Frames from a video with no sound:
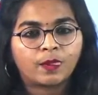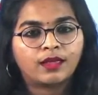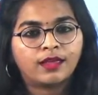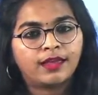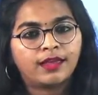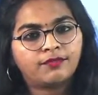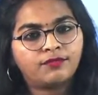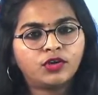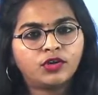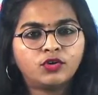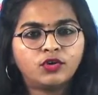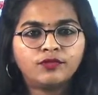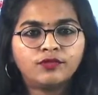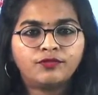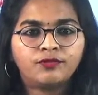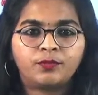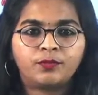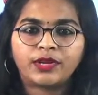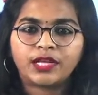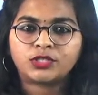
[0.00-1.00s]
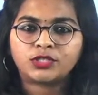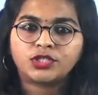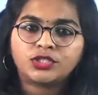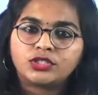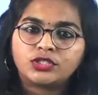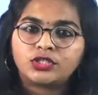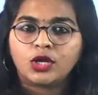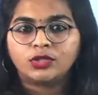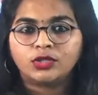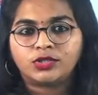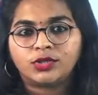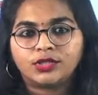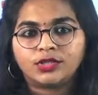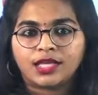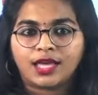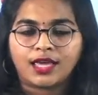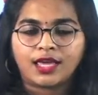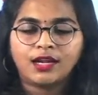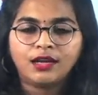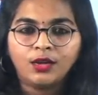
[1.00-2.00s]
Effect of pressure is also
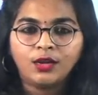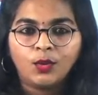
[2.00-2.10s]
there.